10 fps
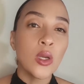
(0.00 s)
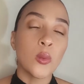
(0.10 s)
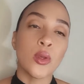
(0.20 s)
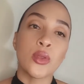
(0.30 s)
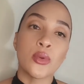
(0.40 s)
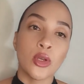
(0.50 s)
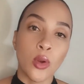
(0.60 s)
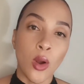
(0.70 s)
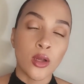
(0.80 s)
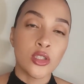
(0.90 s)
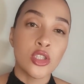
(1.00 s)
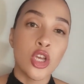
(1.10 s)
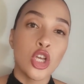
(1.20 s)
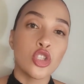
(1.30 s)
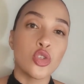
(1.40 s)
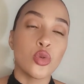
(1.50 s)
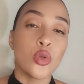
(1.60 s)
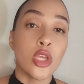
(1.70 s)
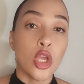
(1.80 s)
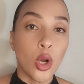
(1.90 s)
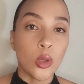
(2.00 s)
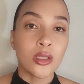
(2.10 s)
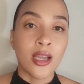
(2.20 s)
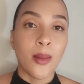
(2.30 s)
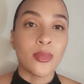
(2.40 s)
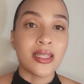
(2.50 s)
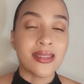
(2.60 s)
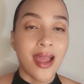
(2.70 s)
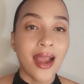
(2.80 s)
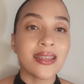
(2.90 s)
With regards to the old Companies Act,